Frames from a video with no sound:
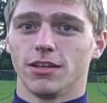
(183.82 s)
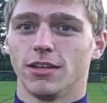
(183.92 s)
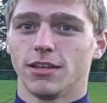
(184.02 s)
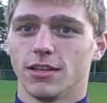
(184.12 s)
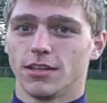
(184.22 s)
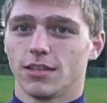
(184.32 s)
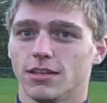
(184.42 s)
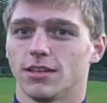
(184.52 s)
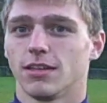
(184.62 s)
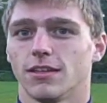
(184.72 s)
Can you tell us a
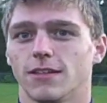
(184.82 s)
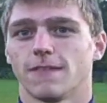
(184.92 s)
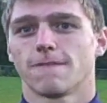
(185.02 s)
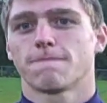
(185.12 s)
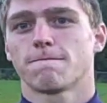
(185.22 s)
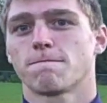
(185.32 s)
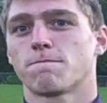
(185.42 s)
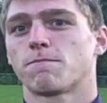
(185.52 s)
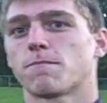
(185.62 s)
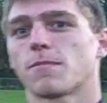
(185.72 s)
little bit about Aaron Britton
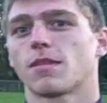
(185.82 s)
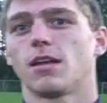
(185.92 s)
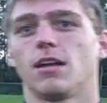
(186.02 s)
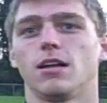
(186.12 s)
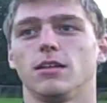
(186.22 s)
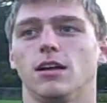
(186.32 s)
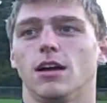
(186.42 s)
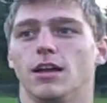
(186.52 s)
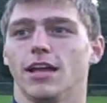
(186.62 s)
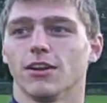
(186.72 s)
too, sophomore?
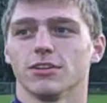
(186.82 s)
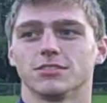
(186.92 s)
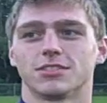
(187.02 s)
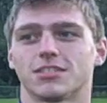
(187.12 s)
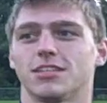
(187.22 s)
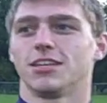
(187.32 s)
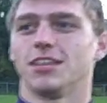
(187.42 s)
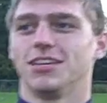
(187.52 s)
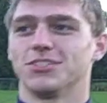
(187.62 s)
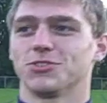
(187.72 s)

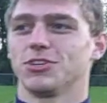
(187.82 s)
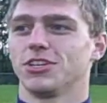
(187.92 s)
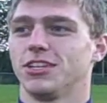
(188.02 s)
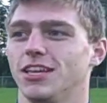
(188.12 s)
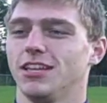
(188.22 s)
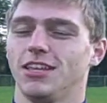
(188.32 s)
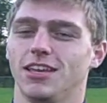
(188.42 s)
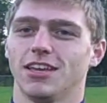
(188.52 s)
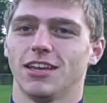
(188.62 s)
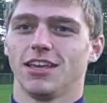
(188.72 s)
He's a really good kid.
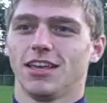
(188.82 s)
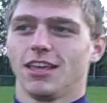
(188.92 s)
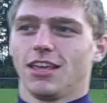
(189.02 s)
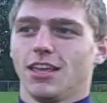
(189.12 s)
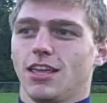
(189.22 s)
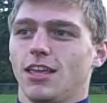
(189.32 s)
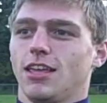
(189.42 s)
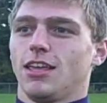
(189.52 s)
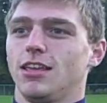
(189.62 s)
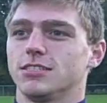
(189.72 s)

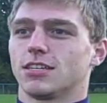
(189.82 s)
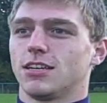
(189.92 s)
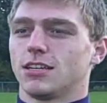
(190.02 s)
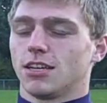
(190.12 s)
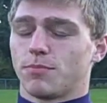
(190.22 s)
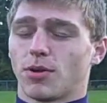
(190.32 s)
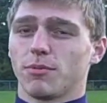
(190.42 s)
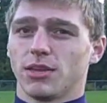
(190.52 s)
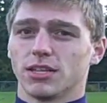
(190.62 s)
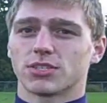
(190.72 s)
He's gonna probably
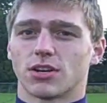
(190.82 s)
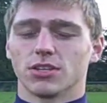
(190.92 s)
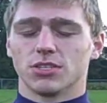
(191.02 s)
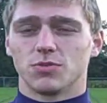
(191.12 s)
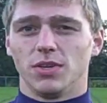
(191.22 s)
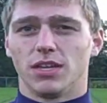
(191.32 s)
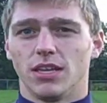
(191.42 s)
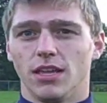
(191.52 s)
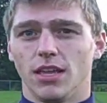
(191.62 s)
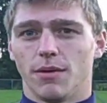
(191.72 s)
get a start this week.
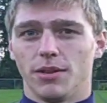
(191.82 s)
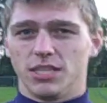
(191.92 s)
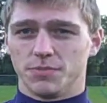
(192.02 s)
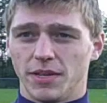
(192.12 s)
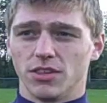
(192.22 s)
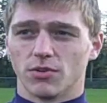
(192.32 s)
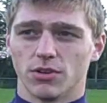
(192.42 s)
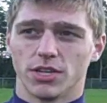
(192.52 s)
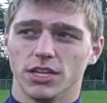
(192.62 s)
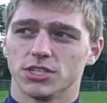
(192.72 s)
I mean, he's been in the
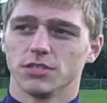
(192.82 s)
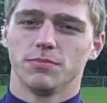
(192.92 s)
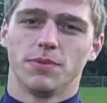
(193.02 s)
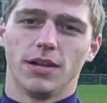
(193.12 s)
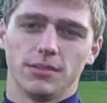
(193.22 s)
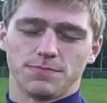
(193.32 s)
rotation, but